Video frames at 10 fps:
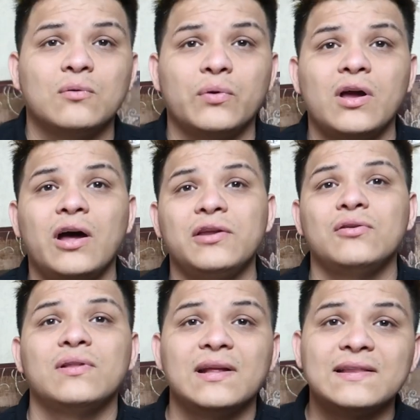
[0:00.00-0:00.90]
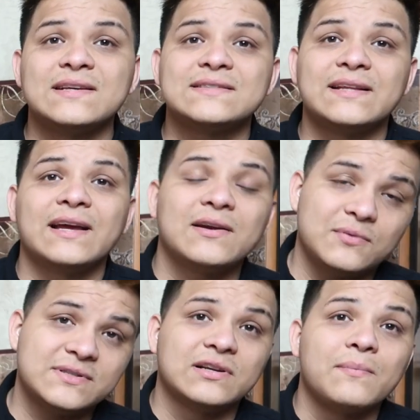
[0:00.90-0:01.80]
We all knew that this
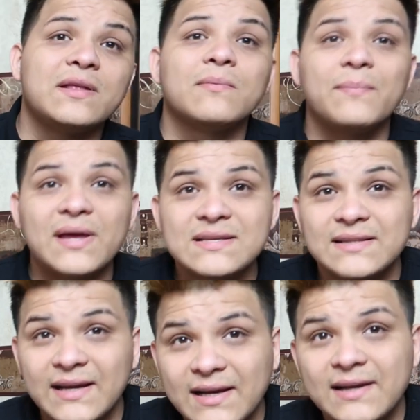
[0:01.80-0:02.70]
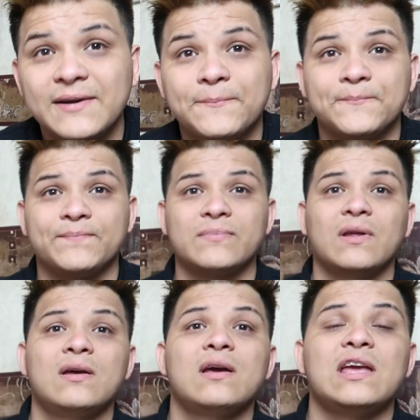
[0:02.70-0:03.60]
deck was gonna be the best deck,
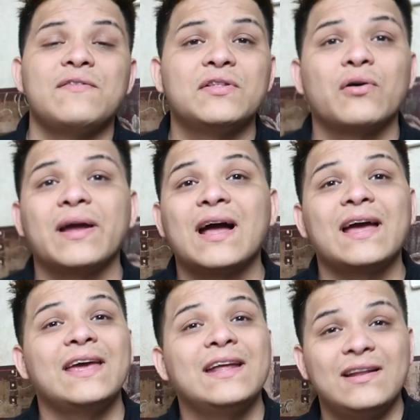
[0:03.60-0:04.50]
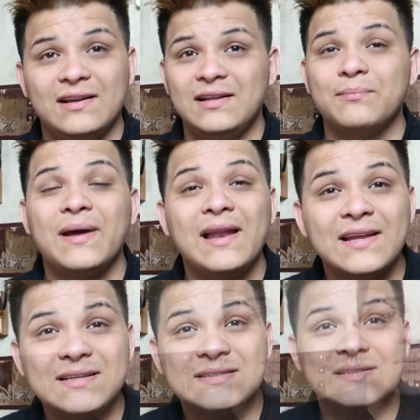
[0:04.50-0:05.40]
even though it got hit in the ban
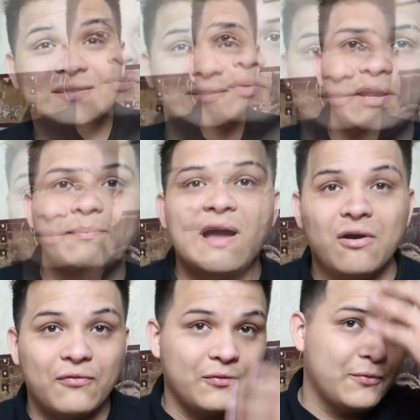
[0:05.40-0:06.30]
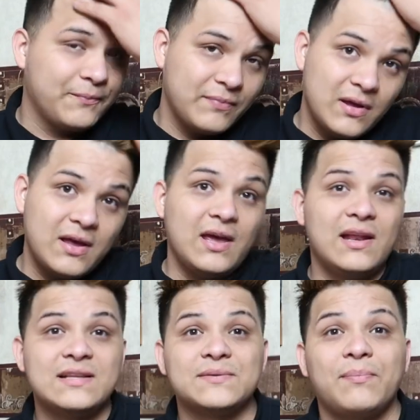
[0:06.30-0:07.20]
list. Really powerful,
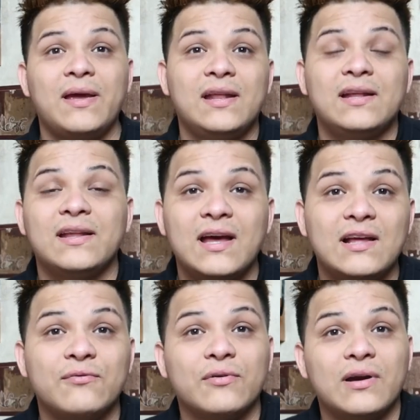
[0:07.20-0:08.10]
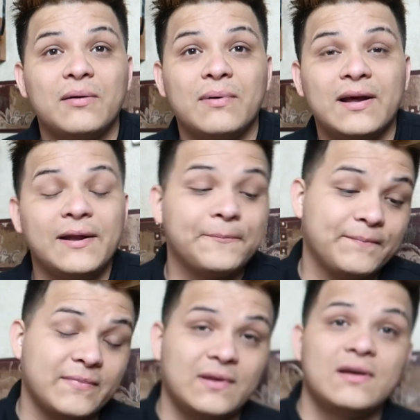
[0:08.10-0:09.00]
and it's a pain in the ass for everybody.
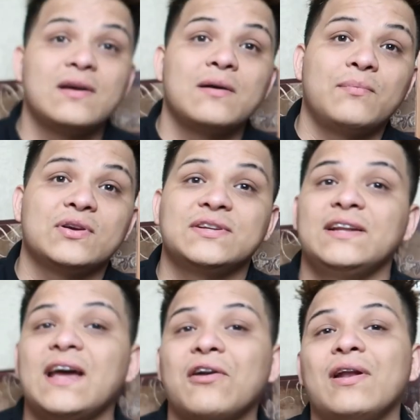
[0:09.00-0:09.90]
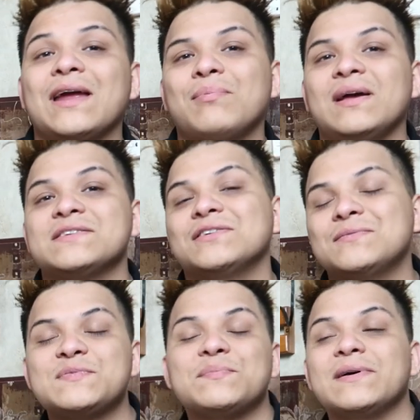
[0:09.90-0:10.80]
Personally, I don't like
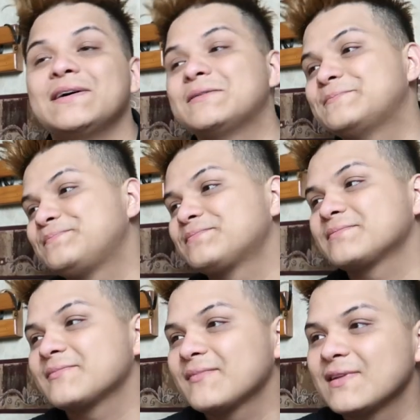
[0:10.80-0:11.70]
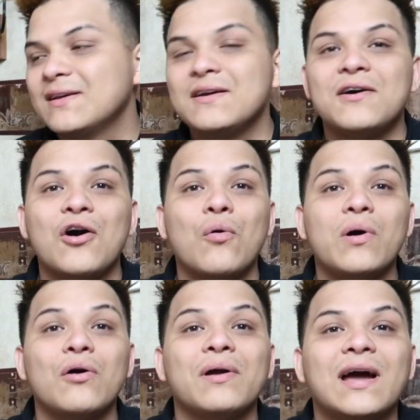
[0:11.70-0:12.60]
pendulums, but oh
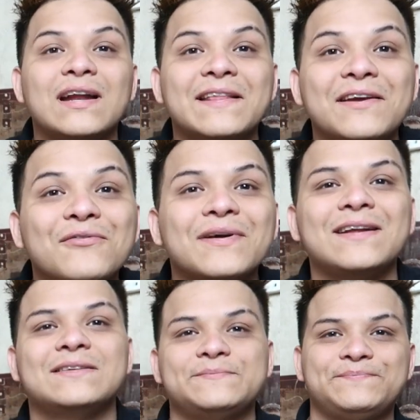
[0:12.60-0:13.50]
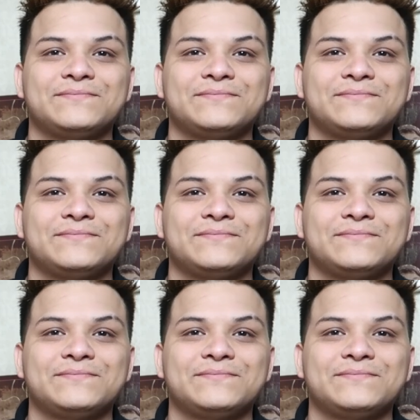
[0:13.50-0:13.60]
well, we gotta deal with it.